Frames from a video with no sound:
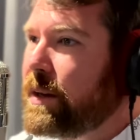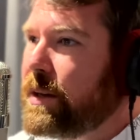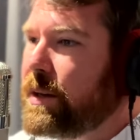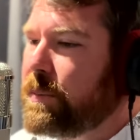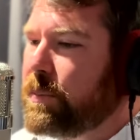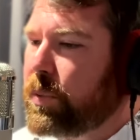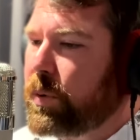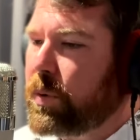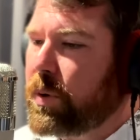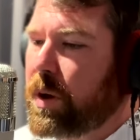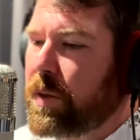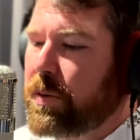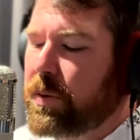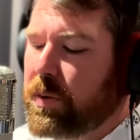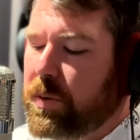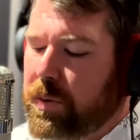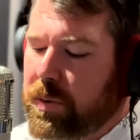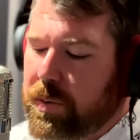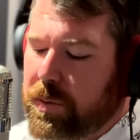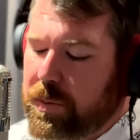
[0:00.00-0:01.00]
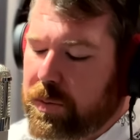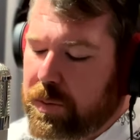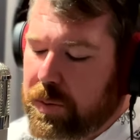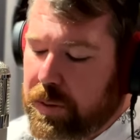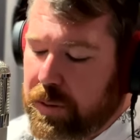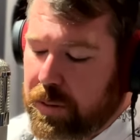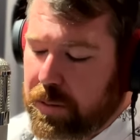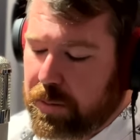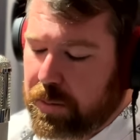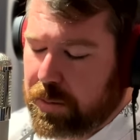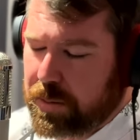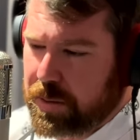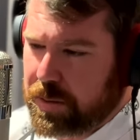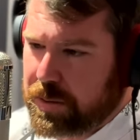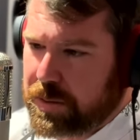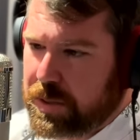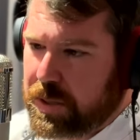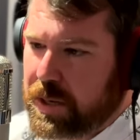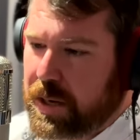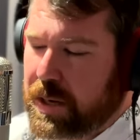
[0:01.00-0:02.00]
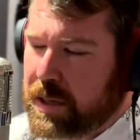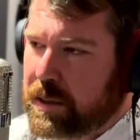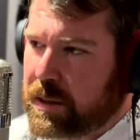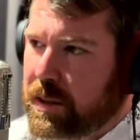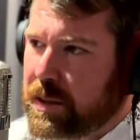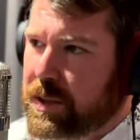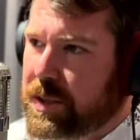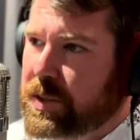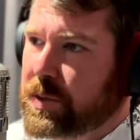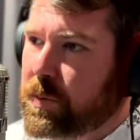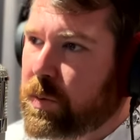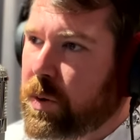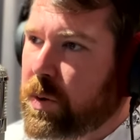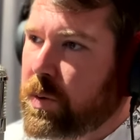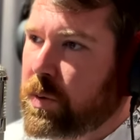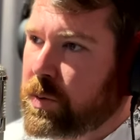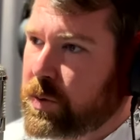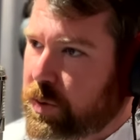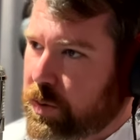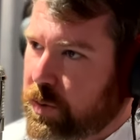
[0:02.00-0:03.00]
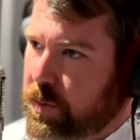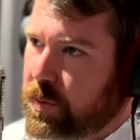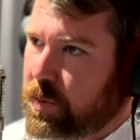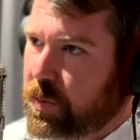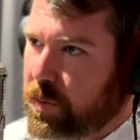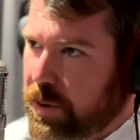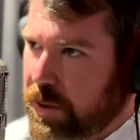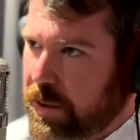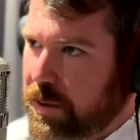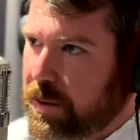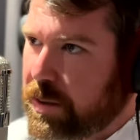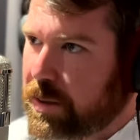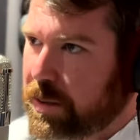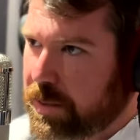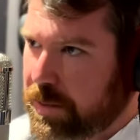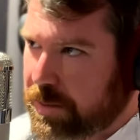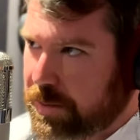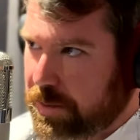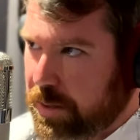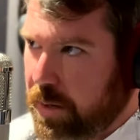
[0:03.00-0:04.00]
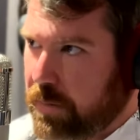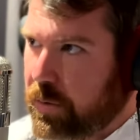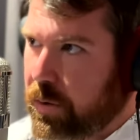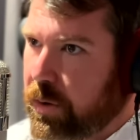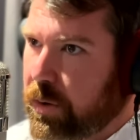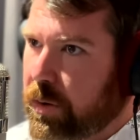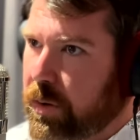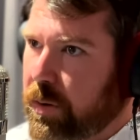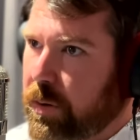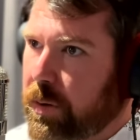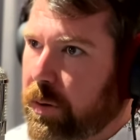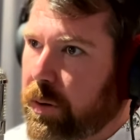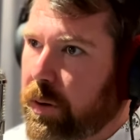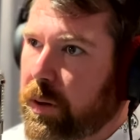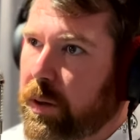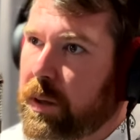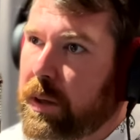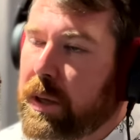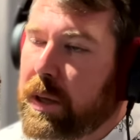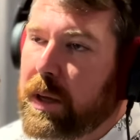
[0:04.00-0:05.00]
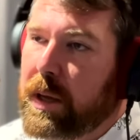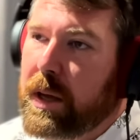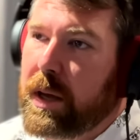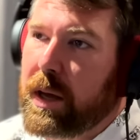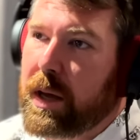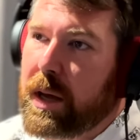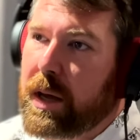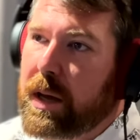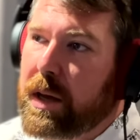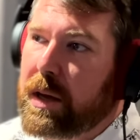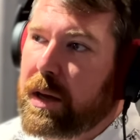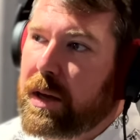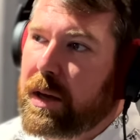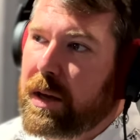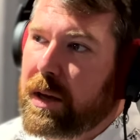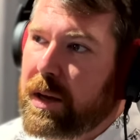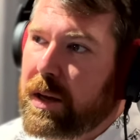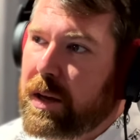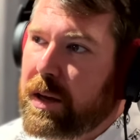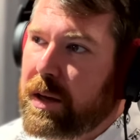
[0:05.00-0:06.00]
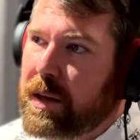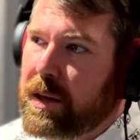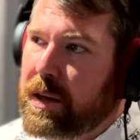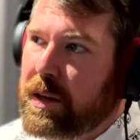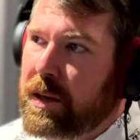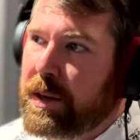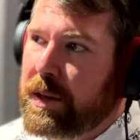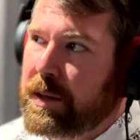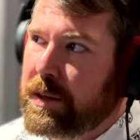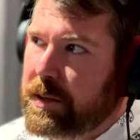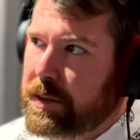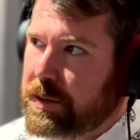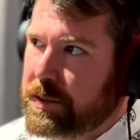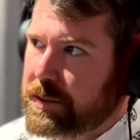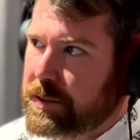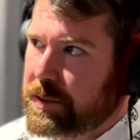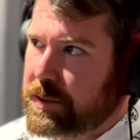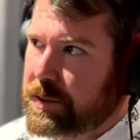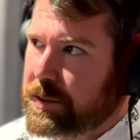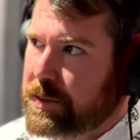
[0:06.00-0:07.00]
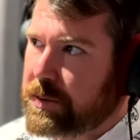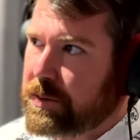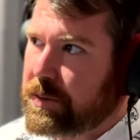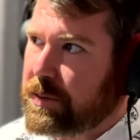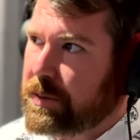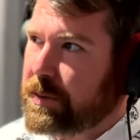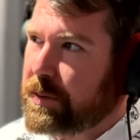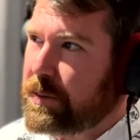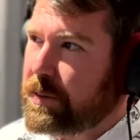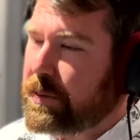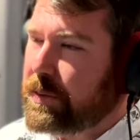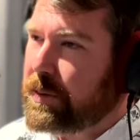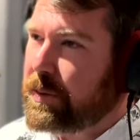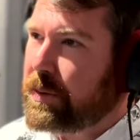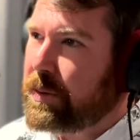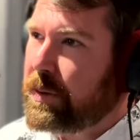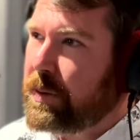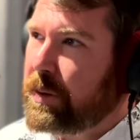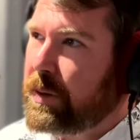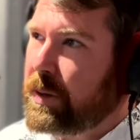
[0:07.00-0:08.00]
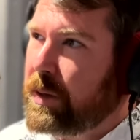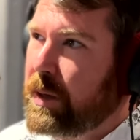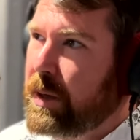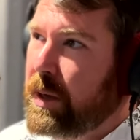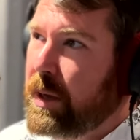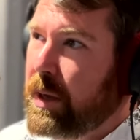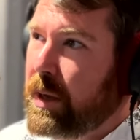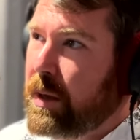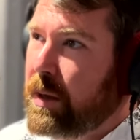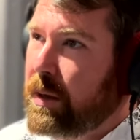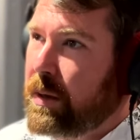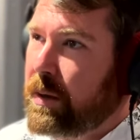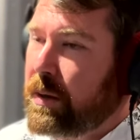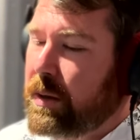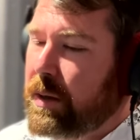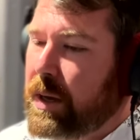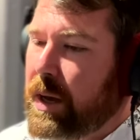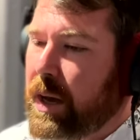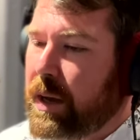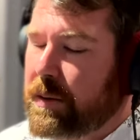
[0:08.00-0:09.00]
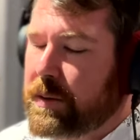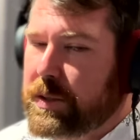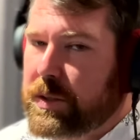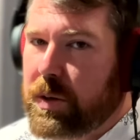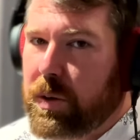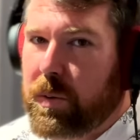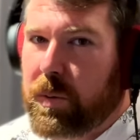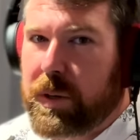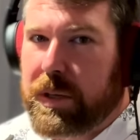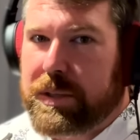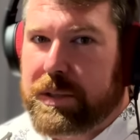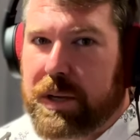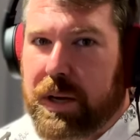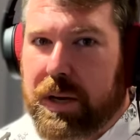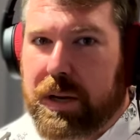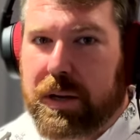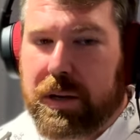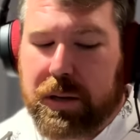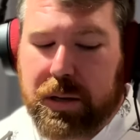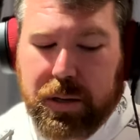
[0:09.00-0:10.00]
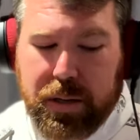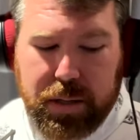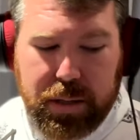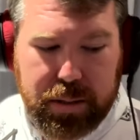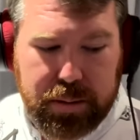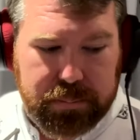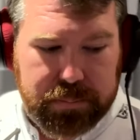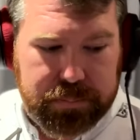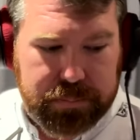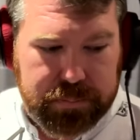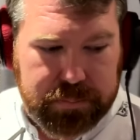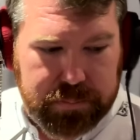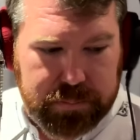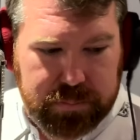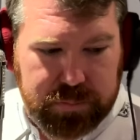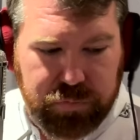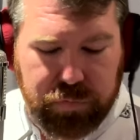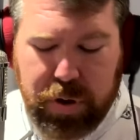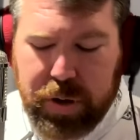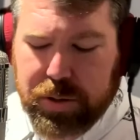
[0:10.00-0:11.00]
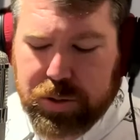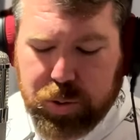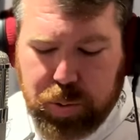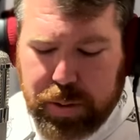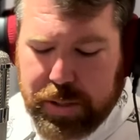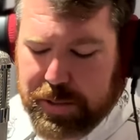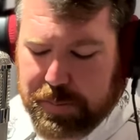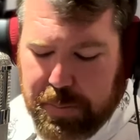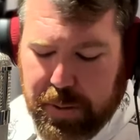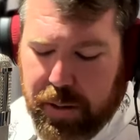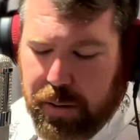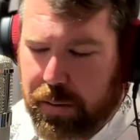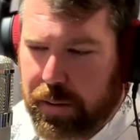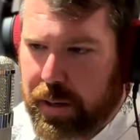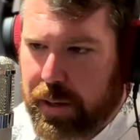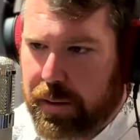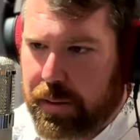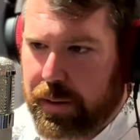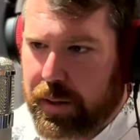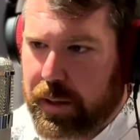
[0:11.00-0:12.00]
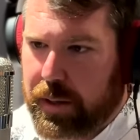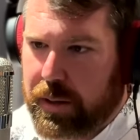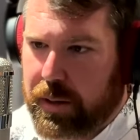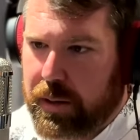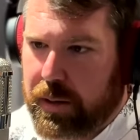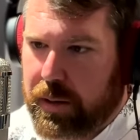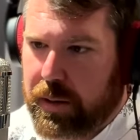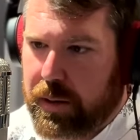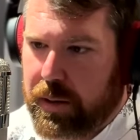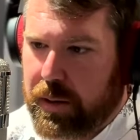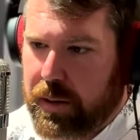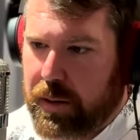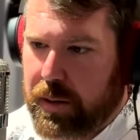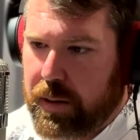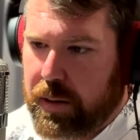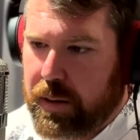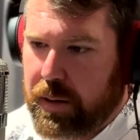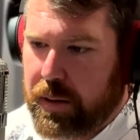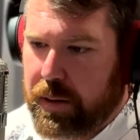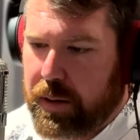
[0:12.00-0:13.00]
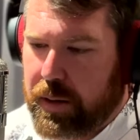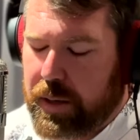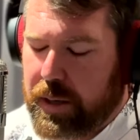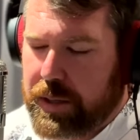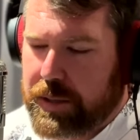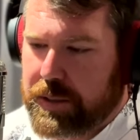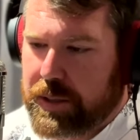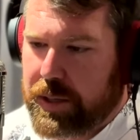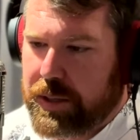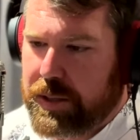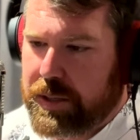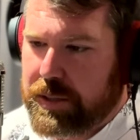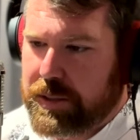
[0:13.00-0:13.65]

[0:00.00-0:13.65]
brother, there's an endless road to rediscover. Hey, sister. Yeah, so it's got a very transparent, I think. It's got